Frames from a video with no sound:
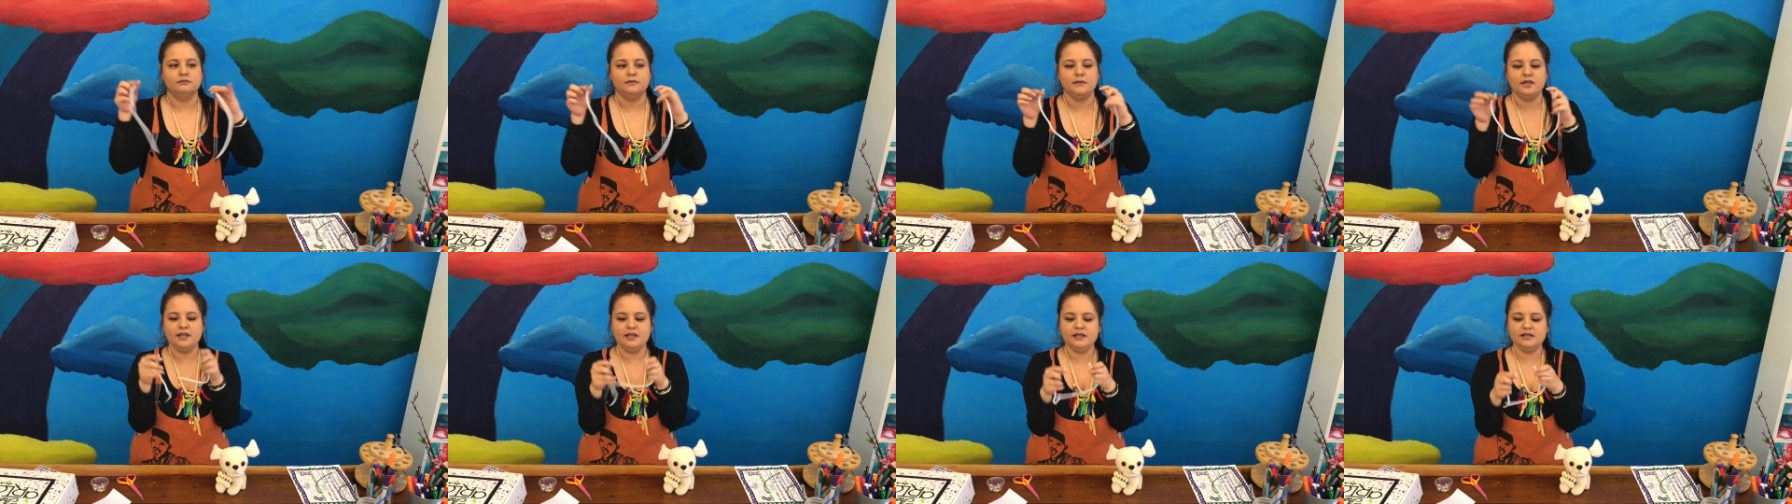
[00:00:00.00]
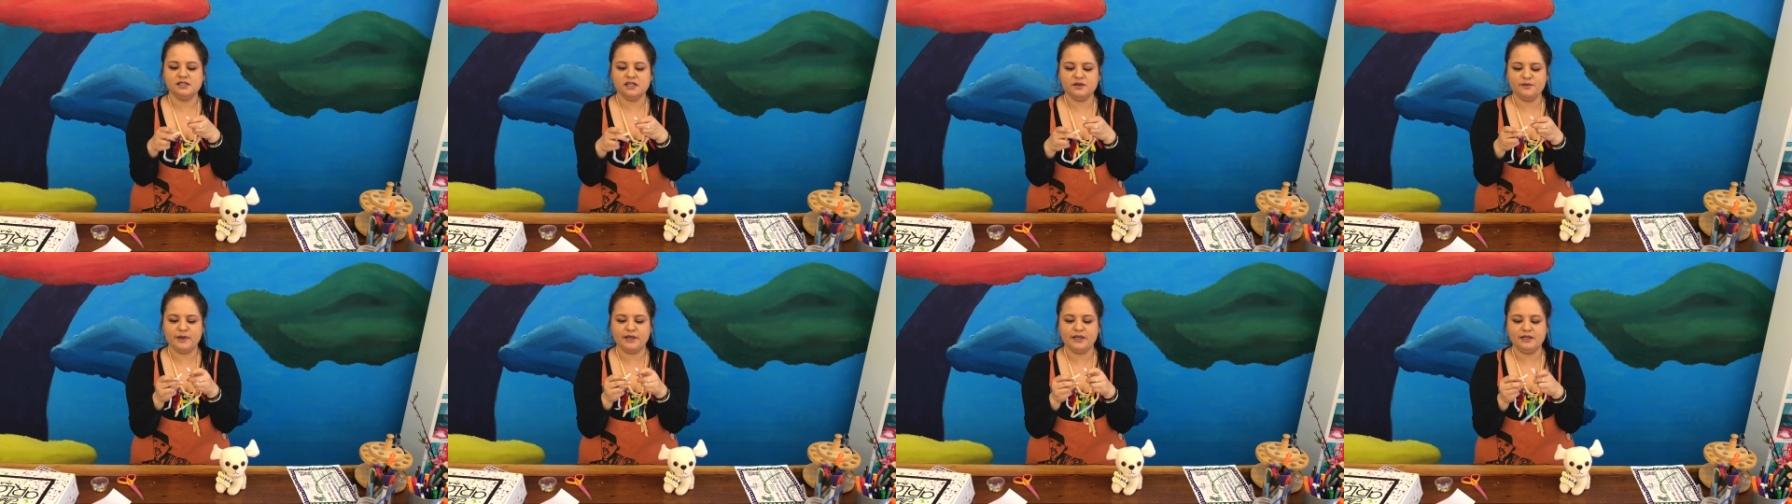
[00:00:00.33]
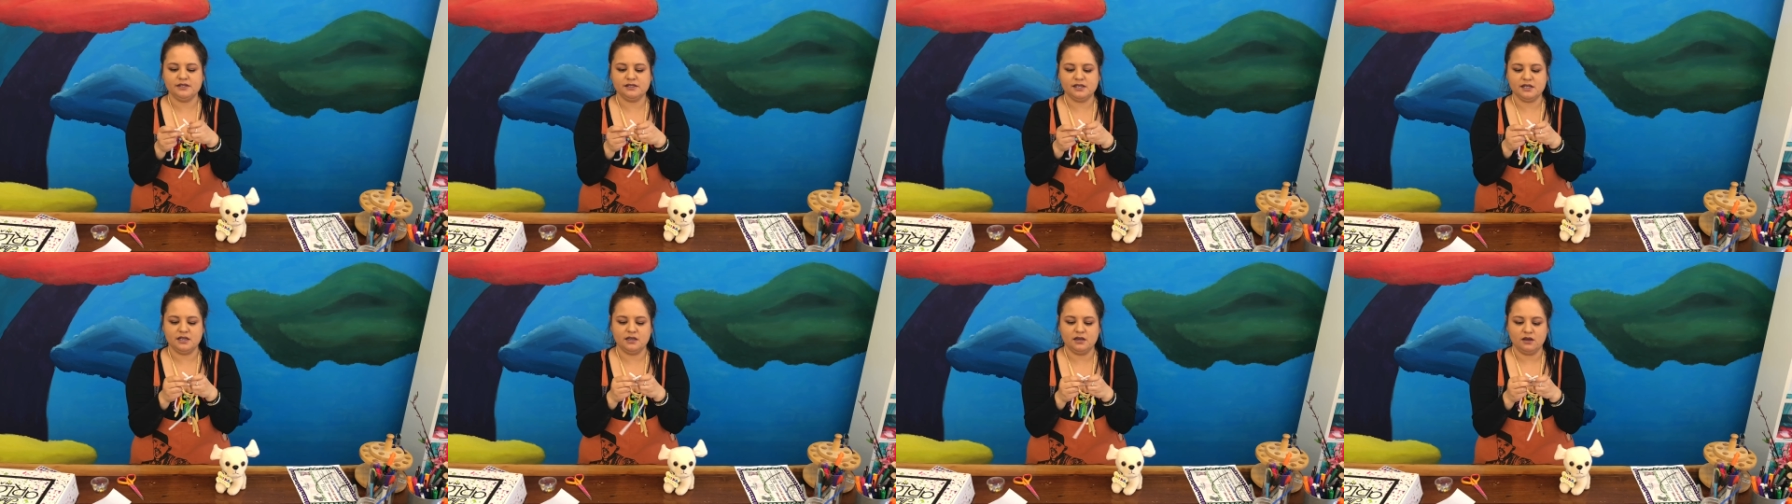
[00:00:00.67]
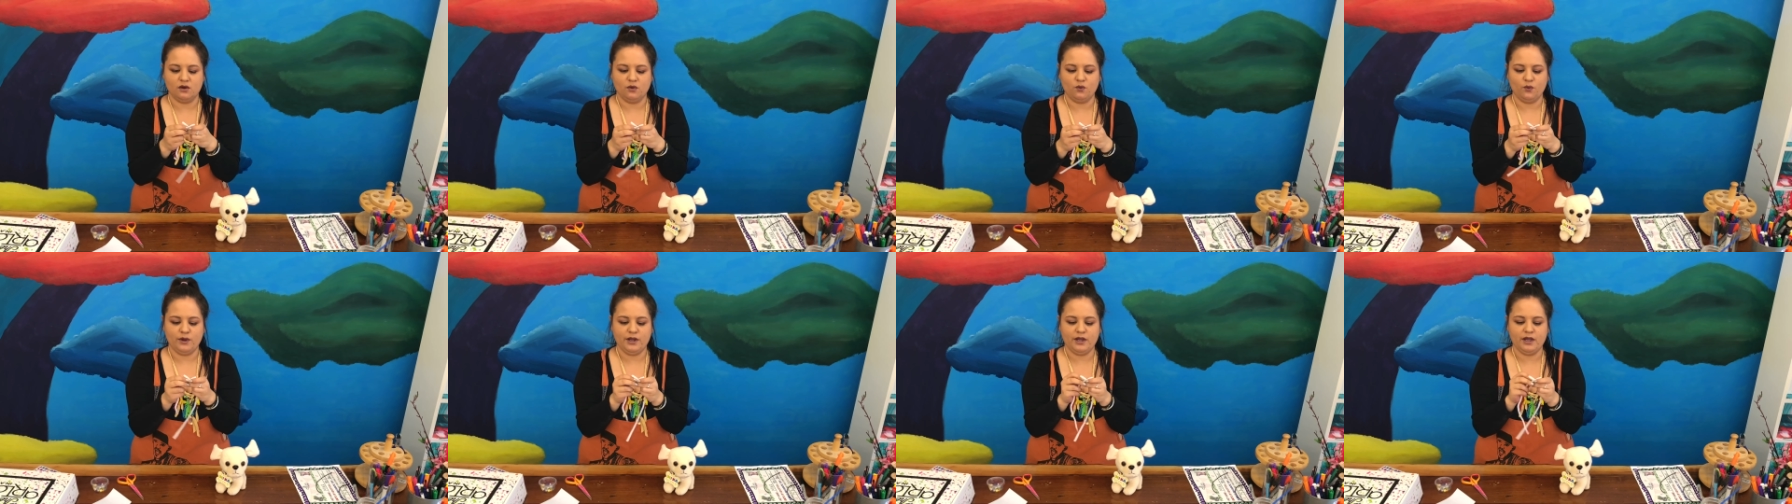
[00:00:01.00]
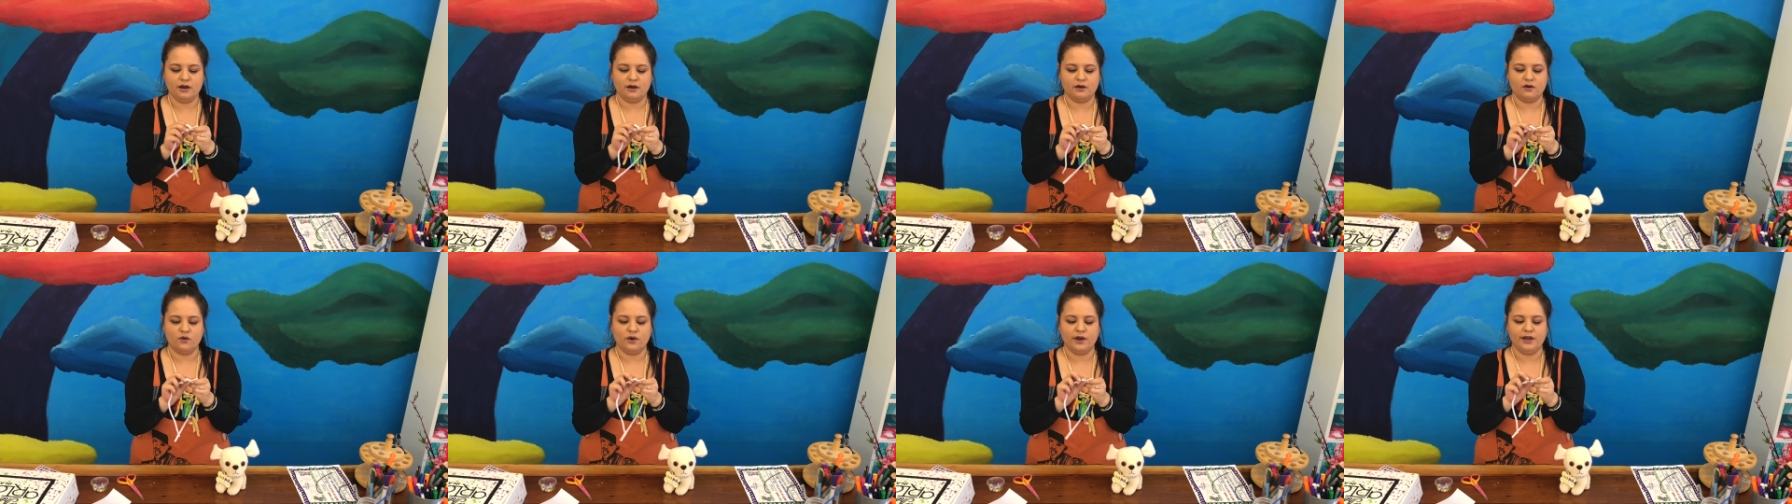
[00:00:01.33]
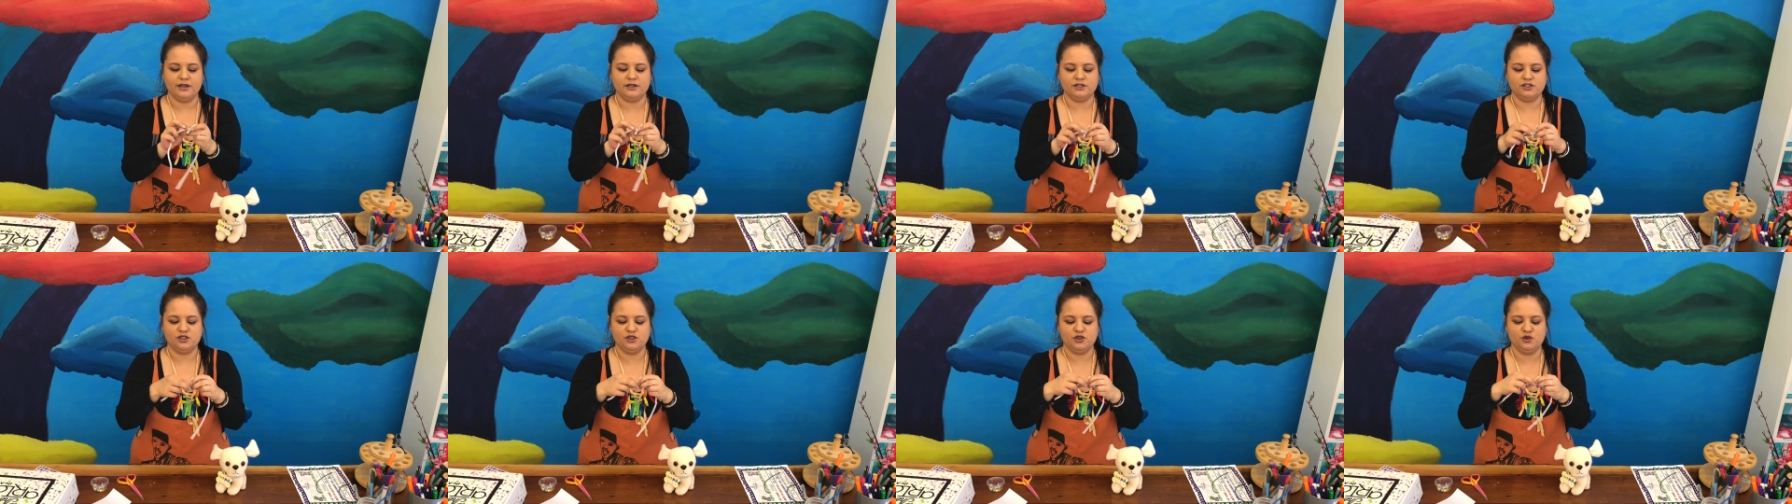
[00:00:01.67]
Easy peasy, we are
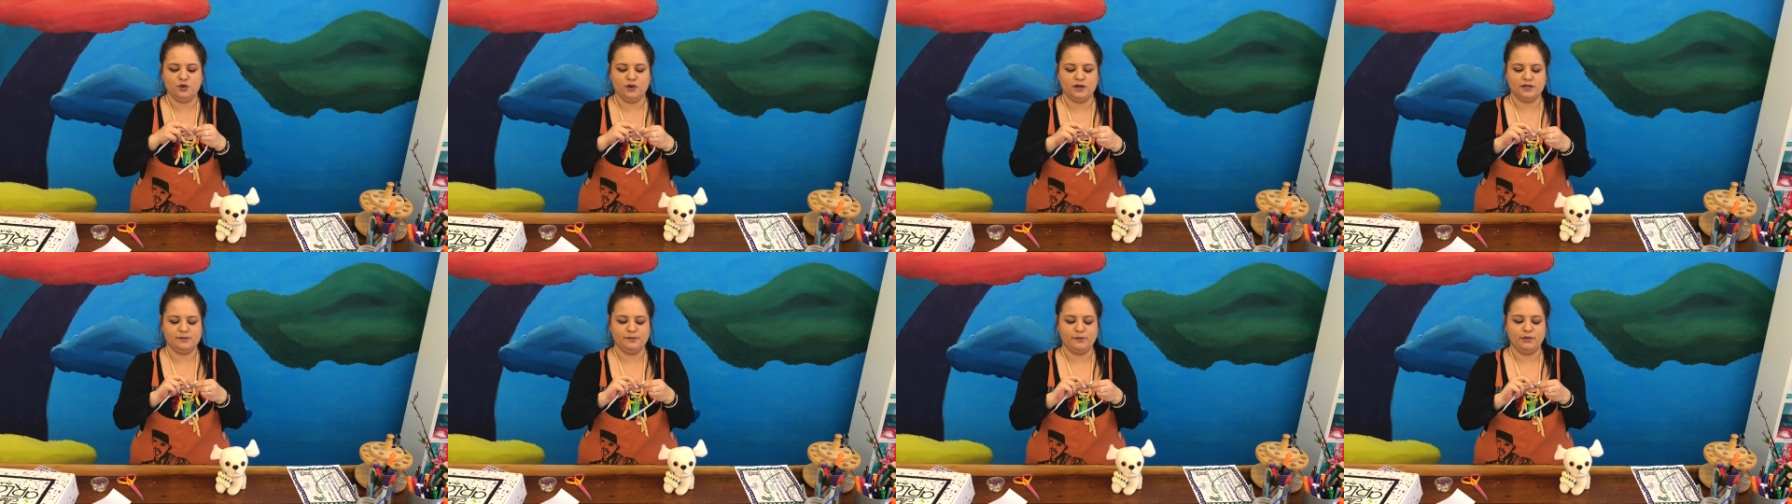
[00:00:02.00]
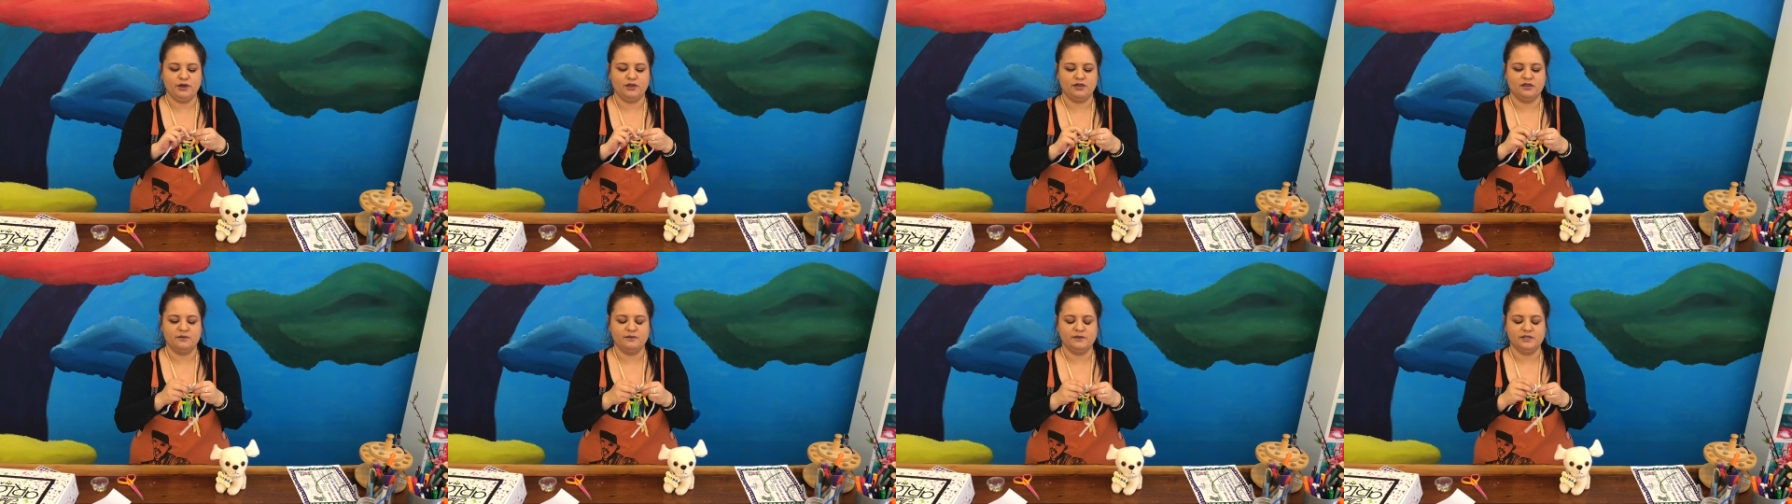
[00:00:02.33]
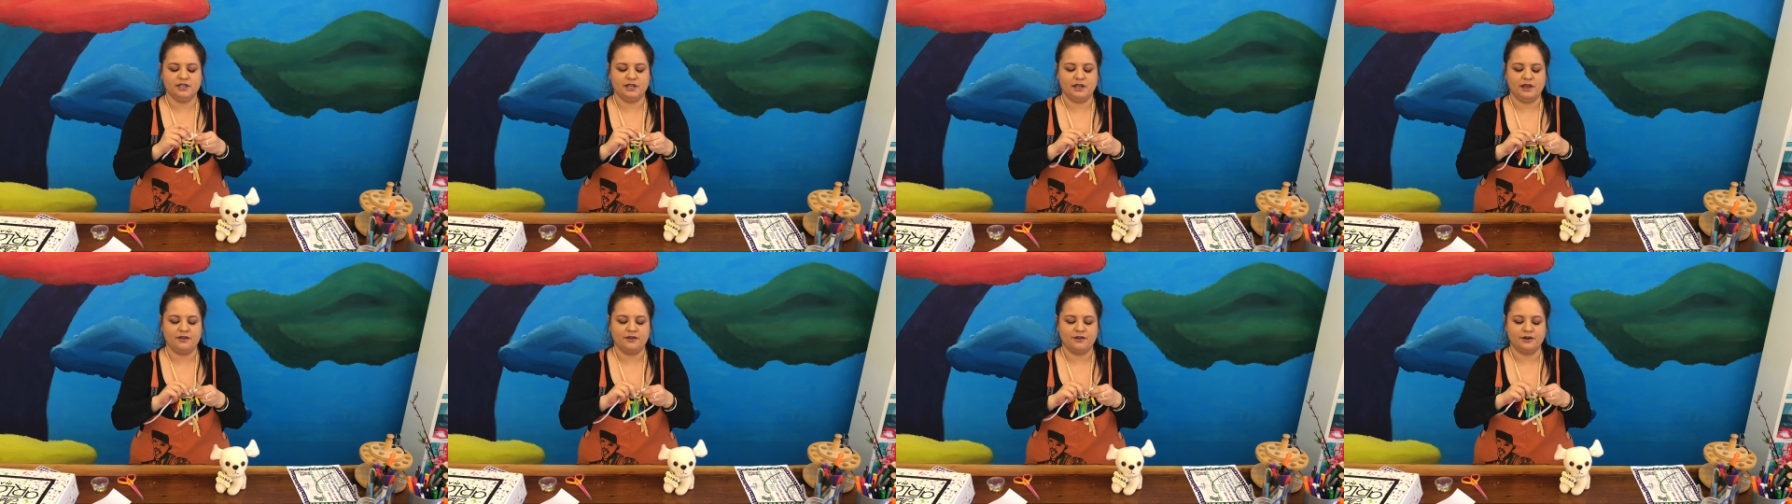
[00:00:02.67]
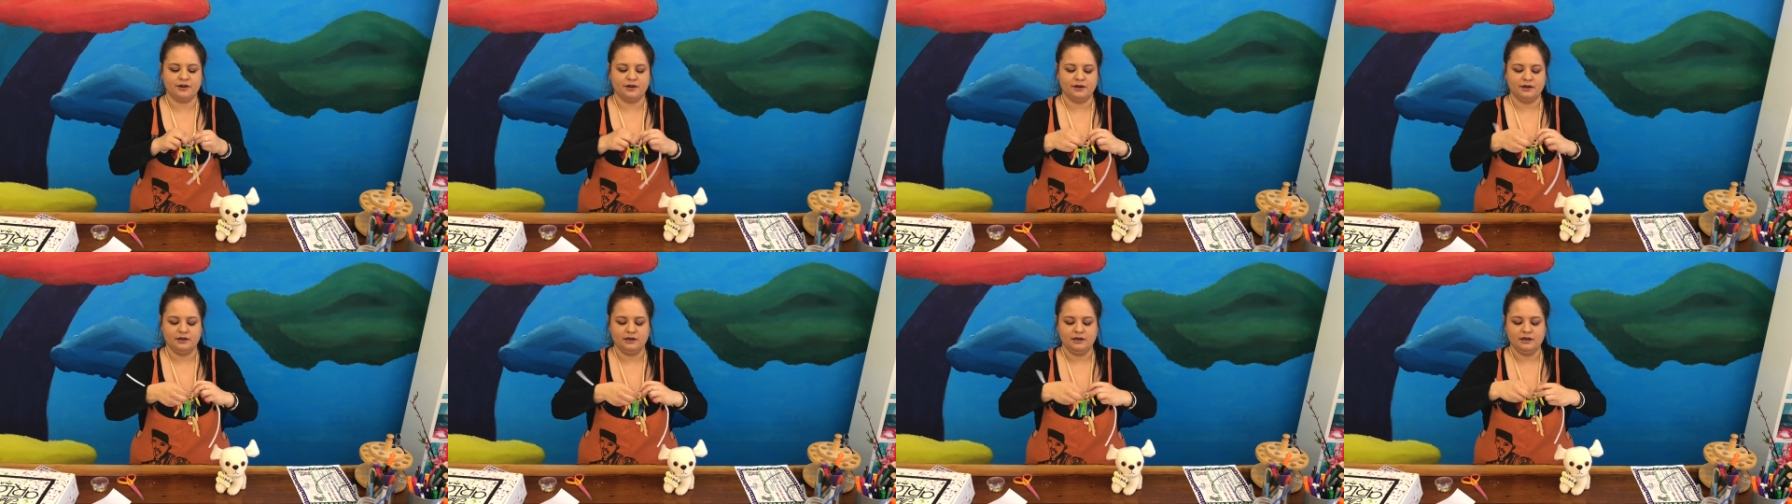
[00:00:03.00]
going to put them together